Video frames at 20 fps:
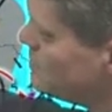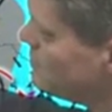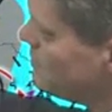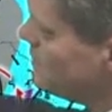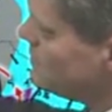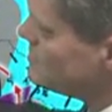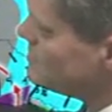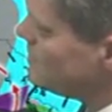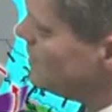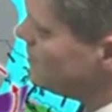
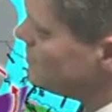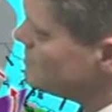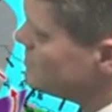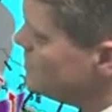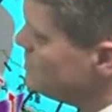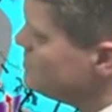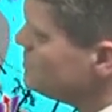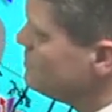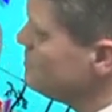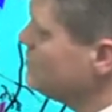around South
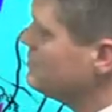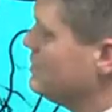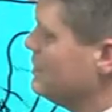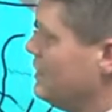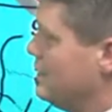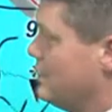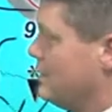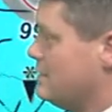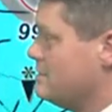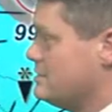Central,
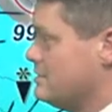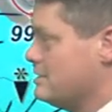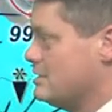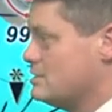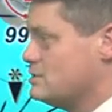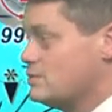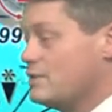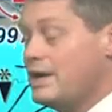yeah, that's an issue.